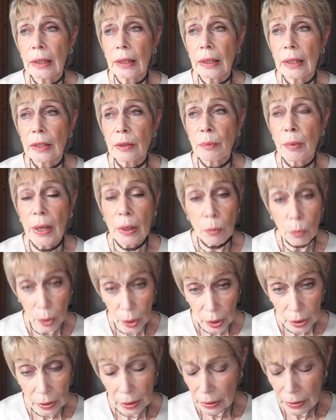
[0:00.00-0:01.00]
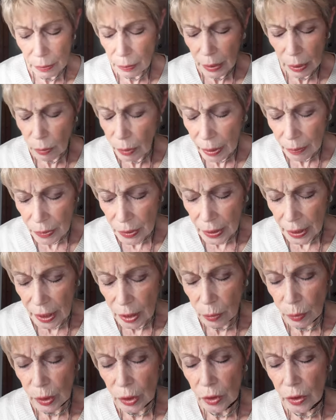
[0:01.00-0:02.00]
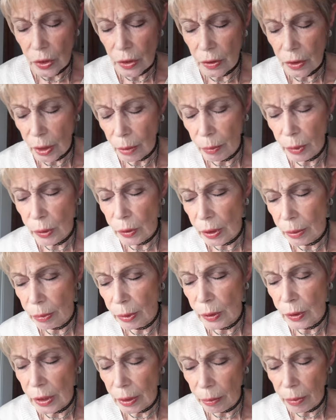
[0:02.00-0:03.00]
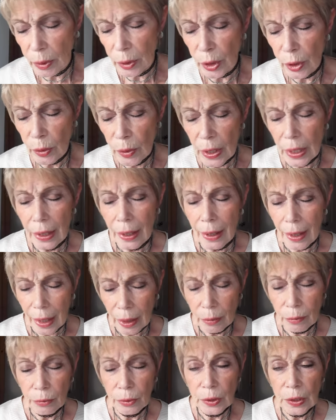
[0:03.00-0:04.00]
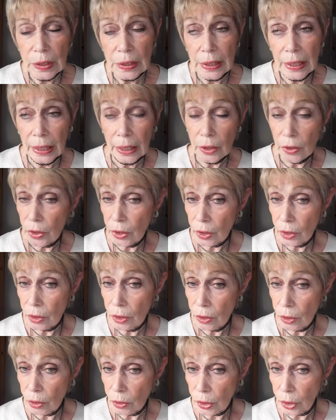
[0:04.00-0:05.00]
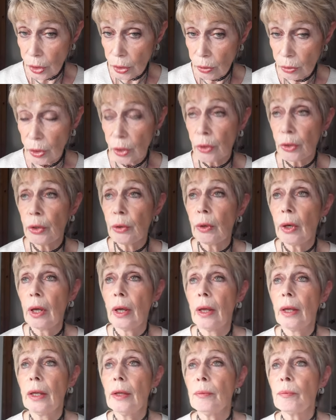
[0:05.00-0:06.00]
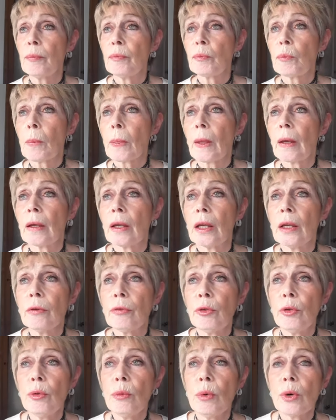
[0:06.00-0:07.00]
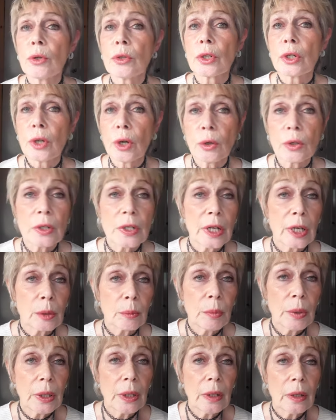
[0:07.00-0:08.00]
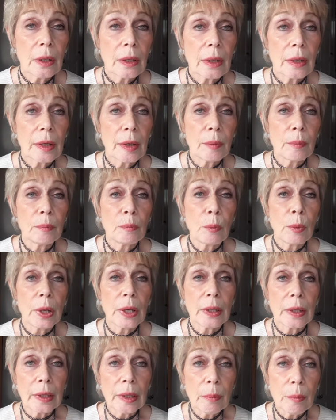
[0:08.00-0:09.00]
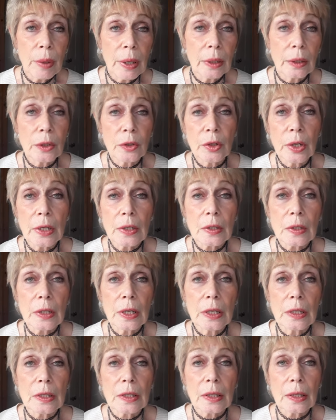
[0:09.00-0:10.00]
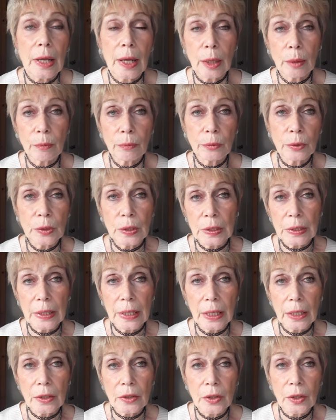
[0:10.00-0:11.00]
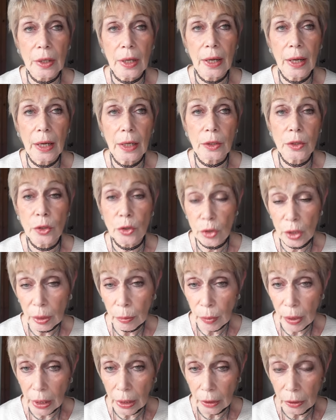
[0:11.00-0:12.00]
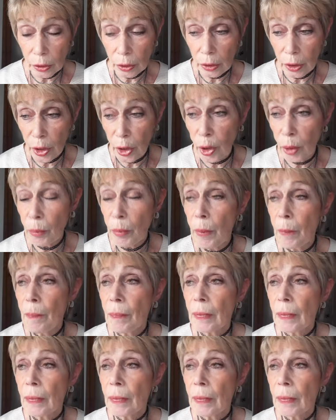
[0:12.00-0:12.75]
it's my website, which is www.helpfordyslexia.co.uk. If you want to contact me, my email address is helpfordyslexia@gmail.com.